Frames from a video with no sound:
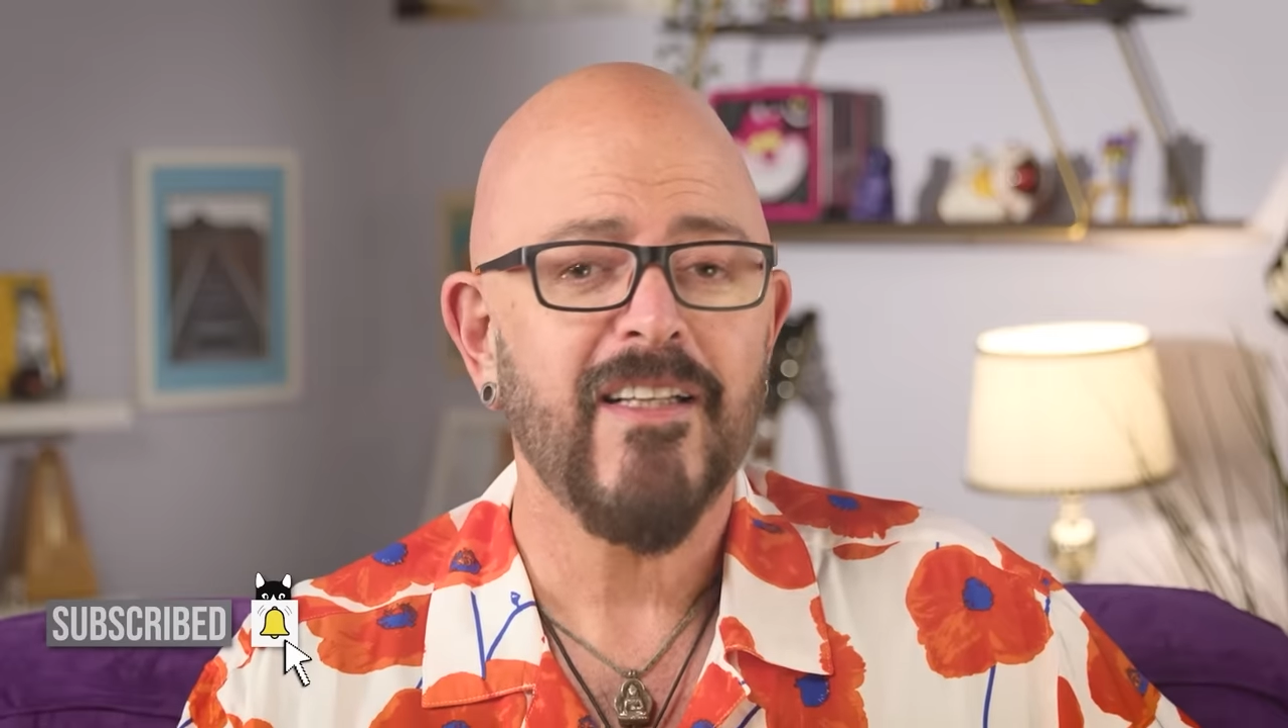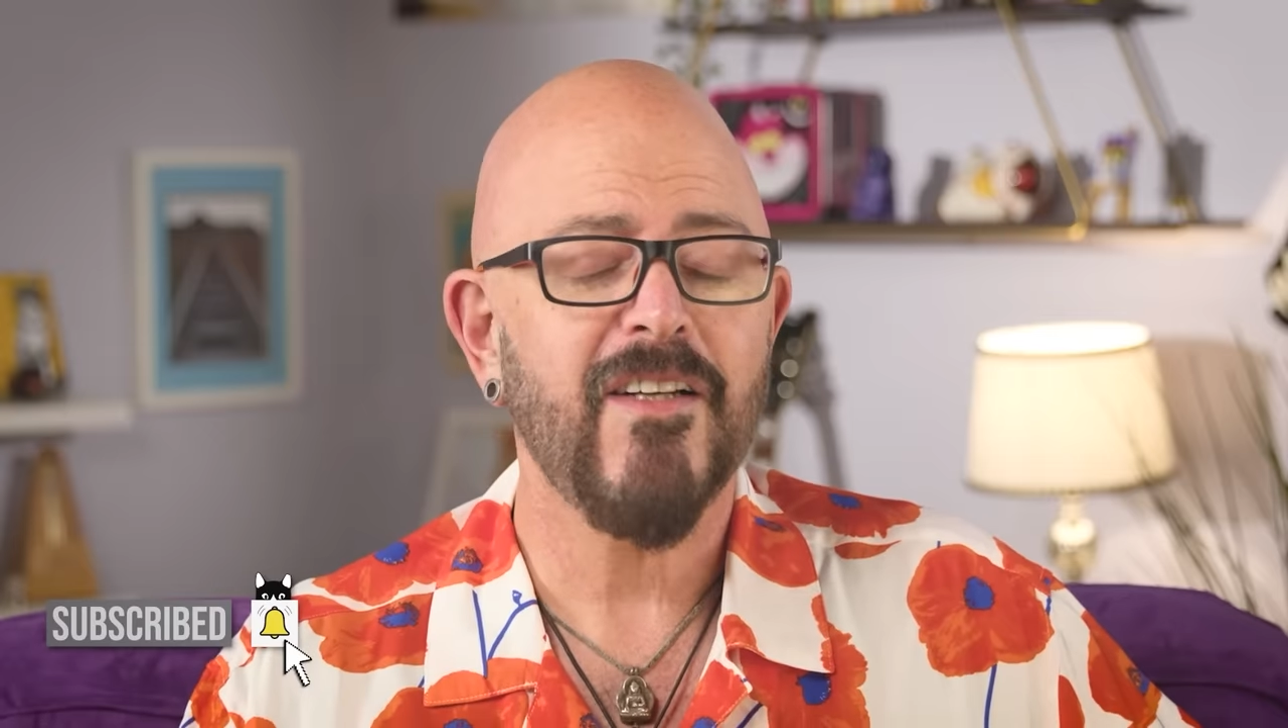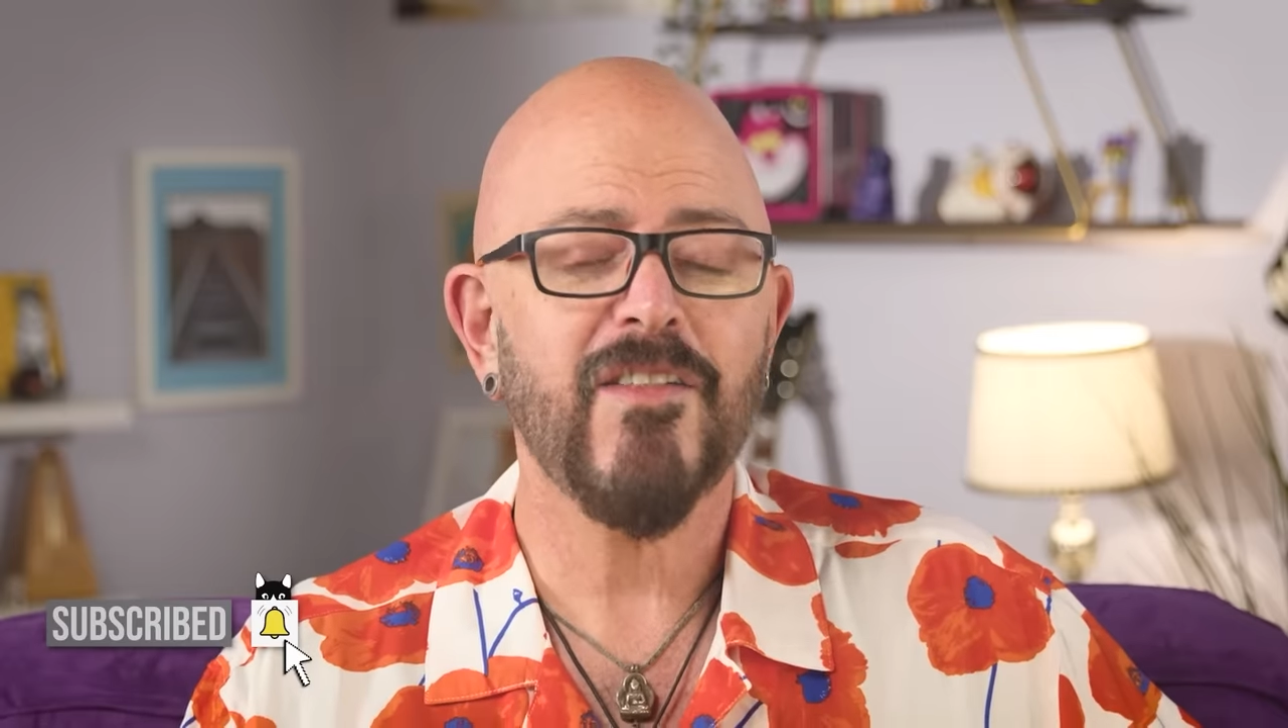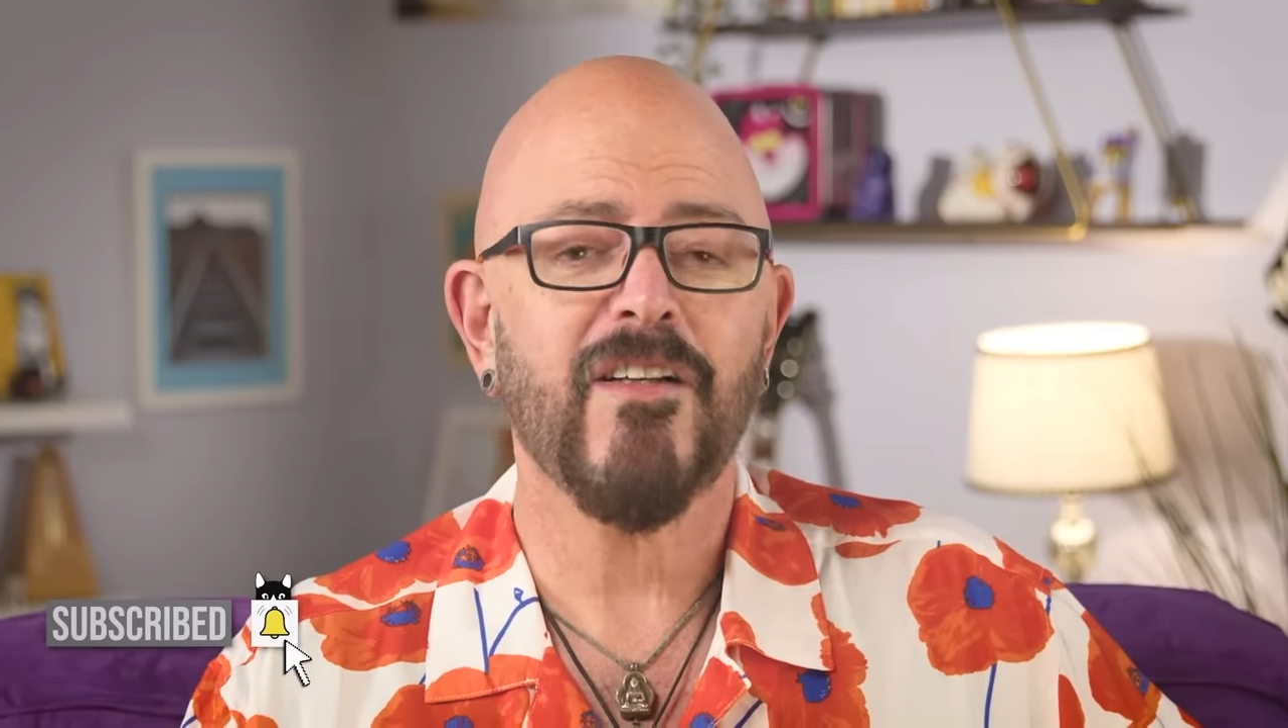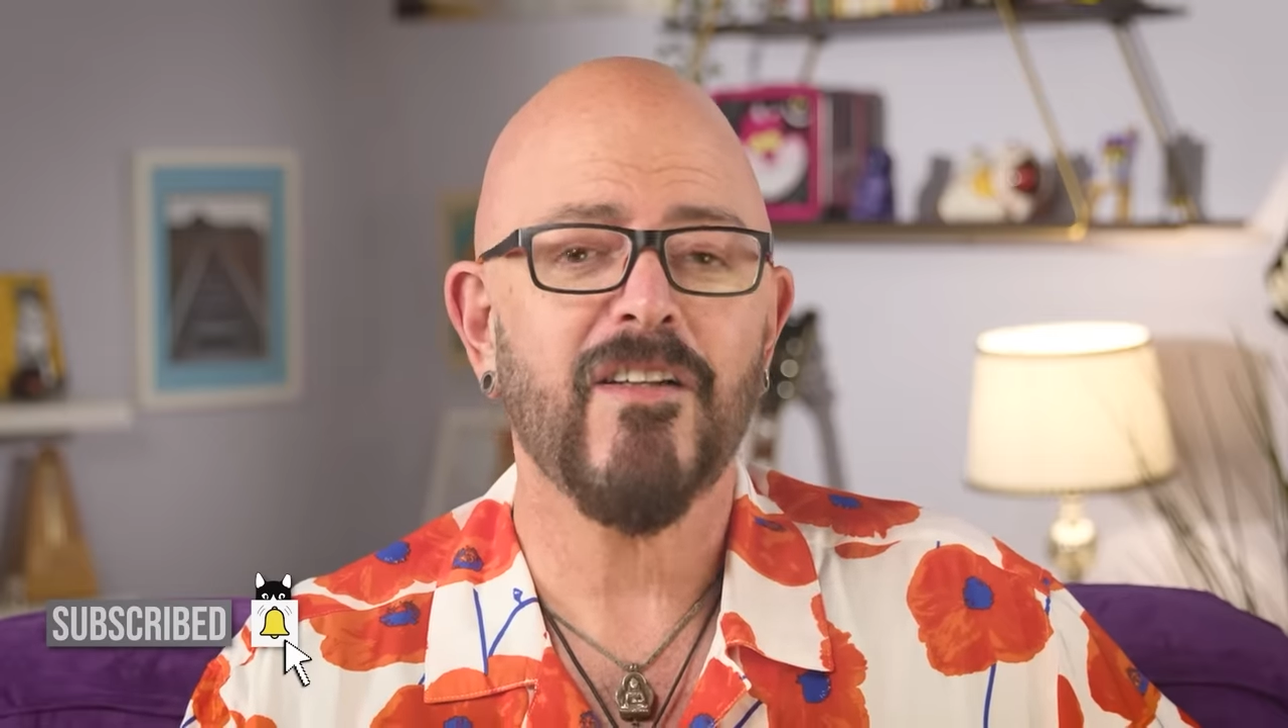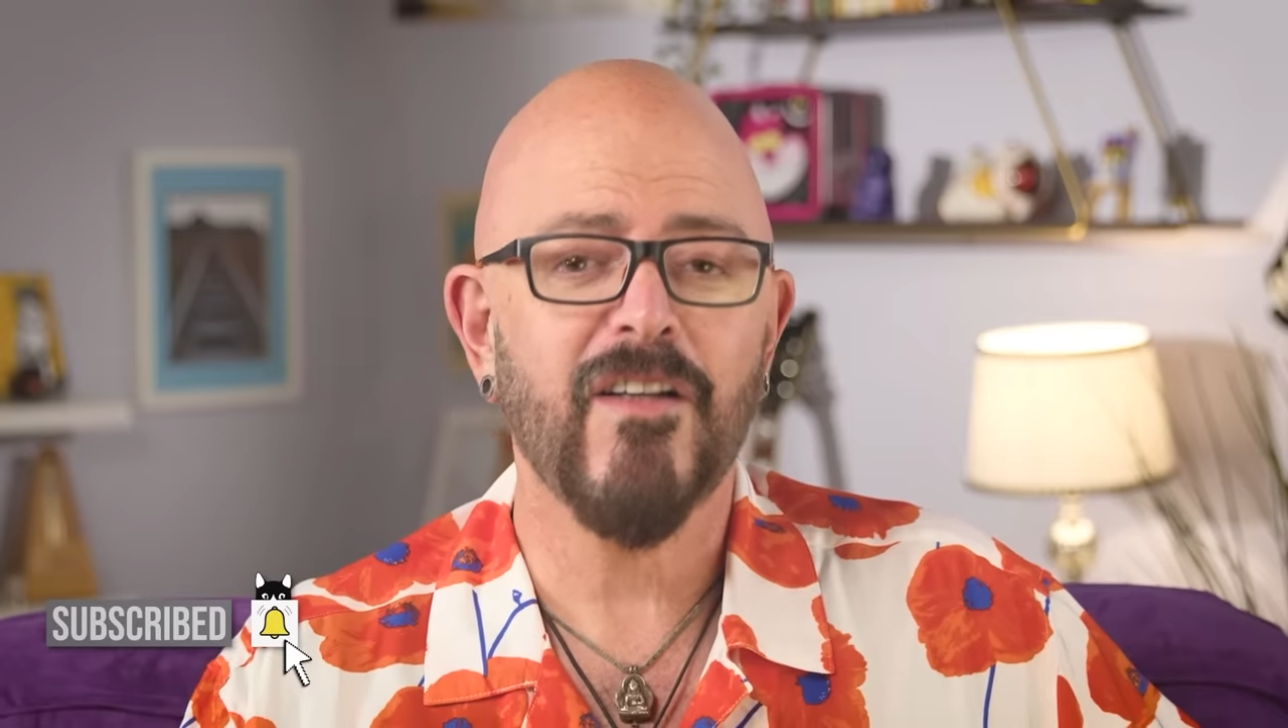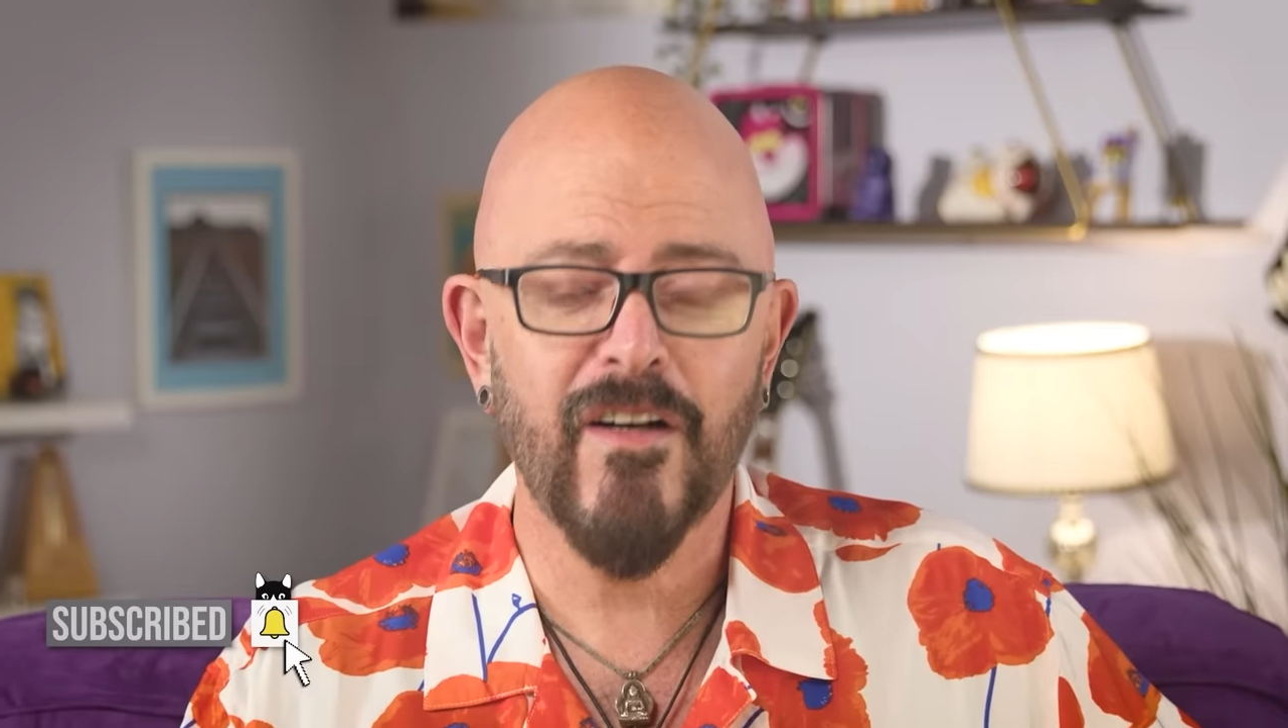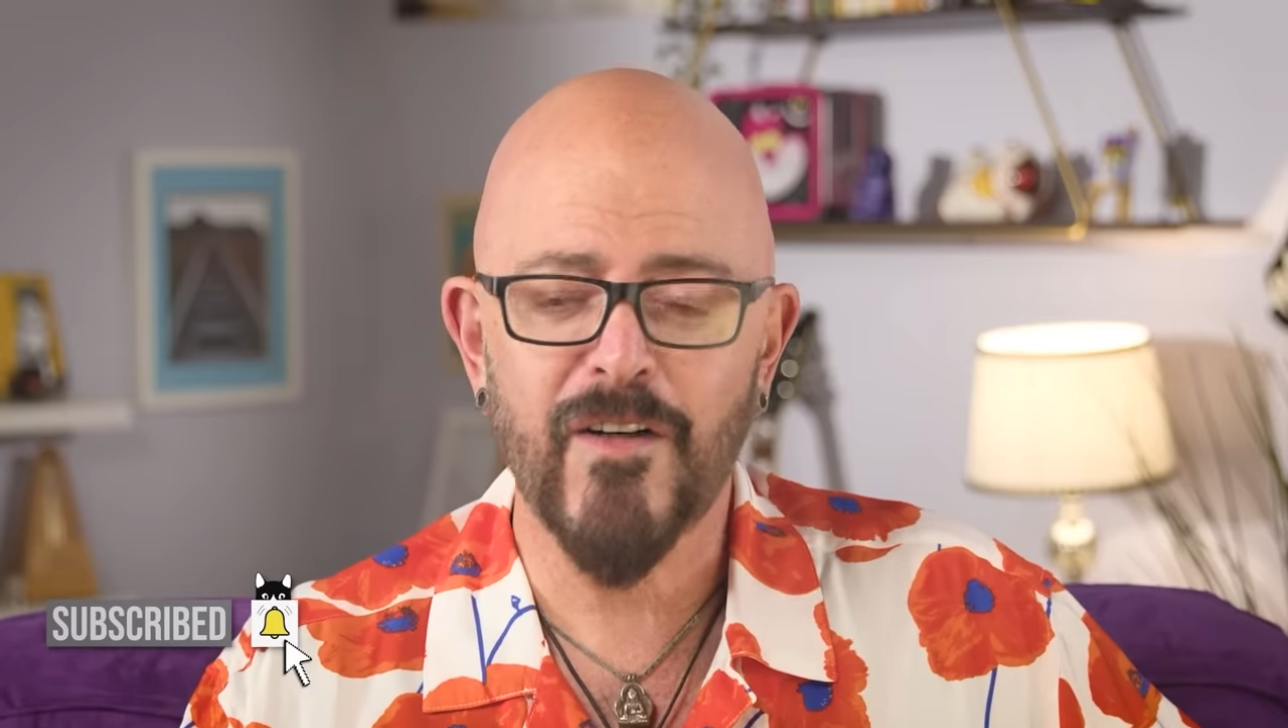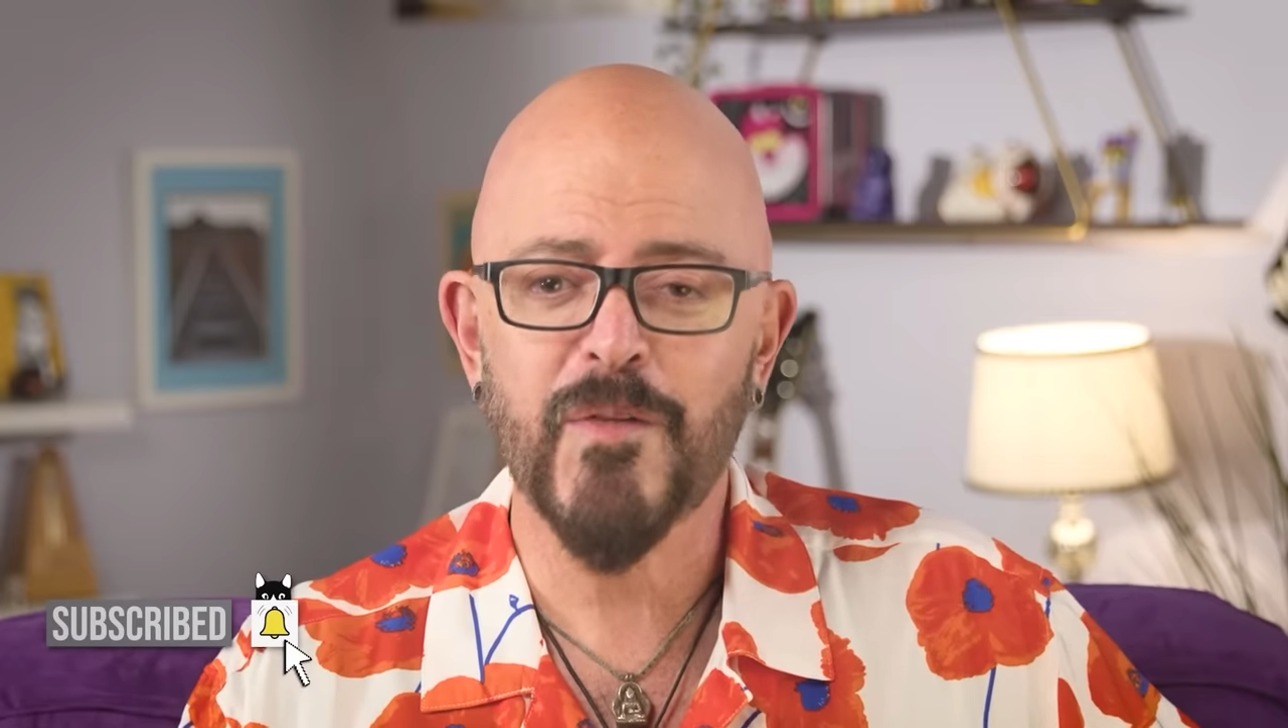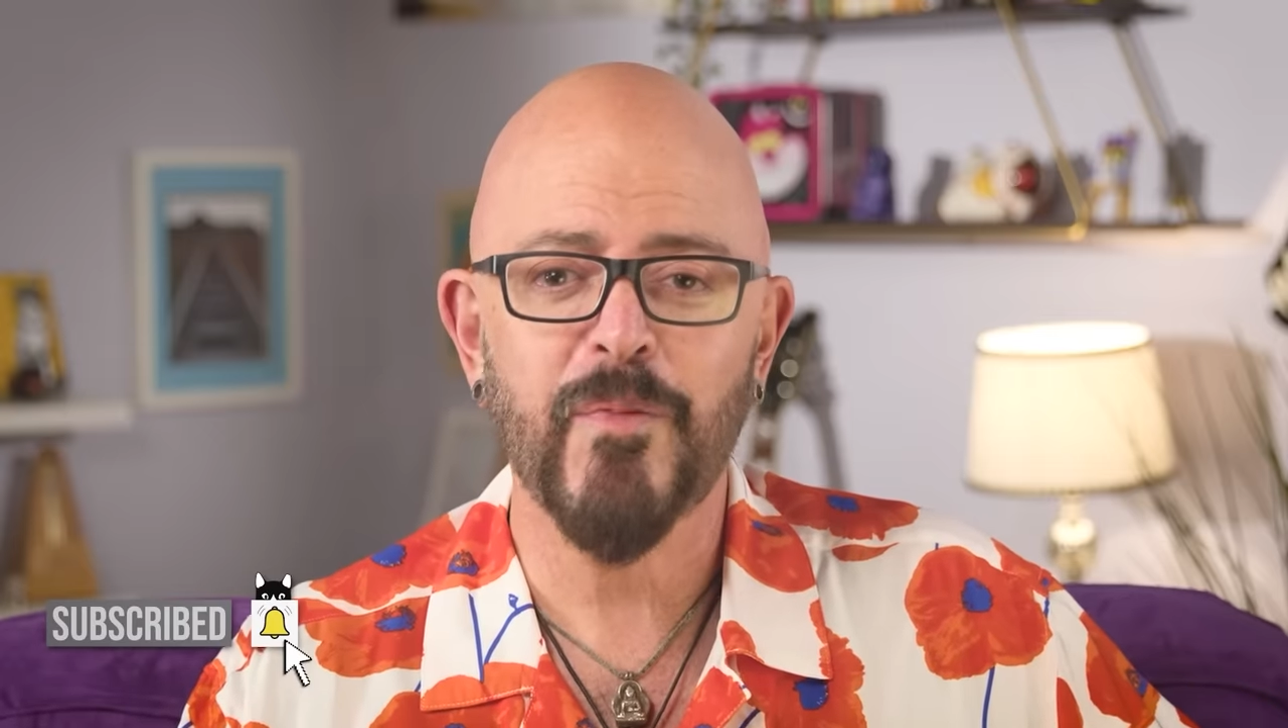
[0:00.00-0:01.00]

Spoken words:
there's a large